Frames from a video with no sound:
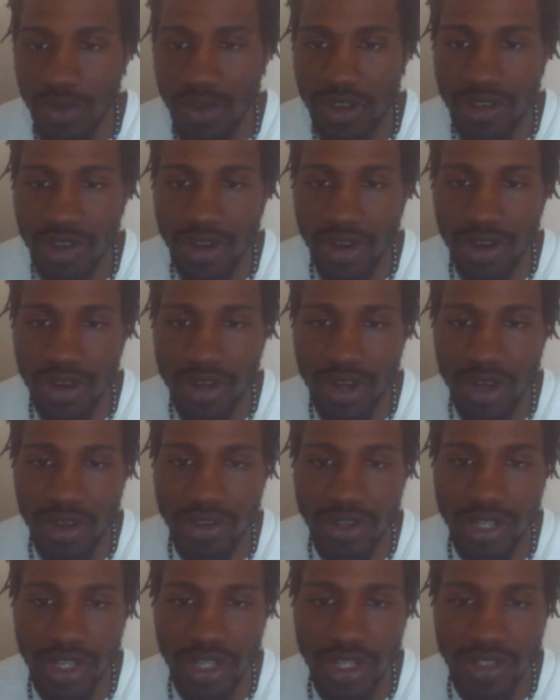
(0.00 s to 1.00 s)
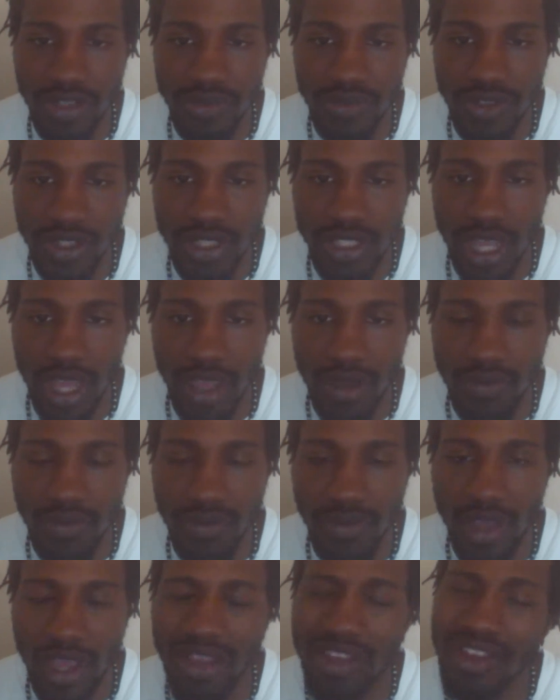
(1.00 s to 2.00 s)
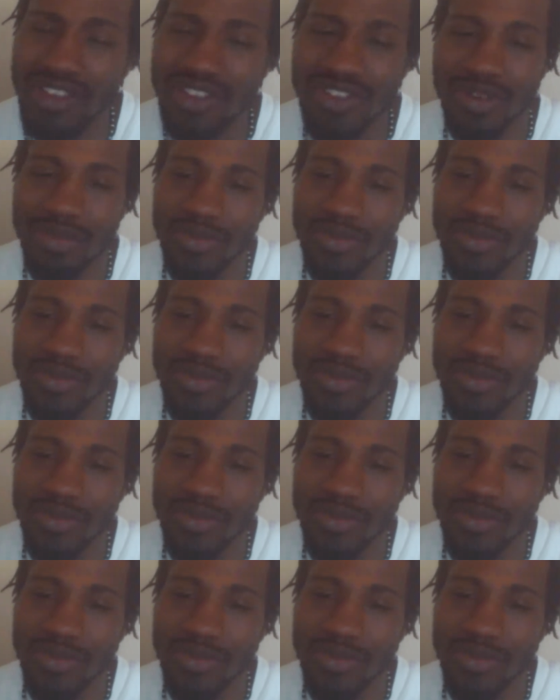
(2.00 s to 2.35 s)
read therein all the days of his life. I guess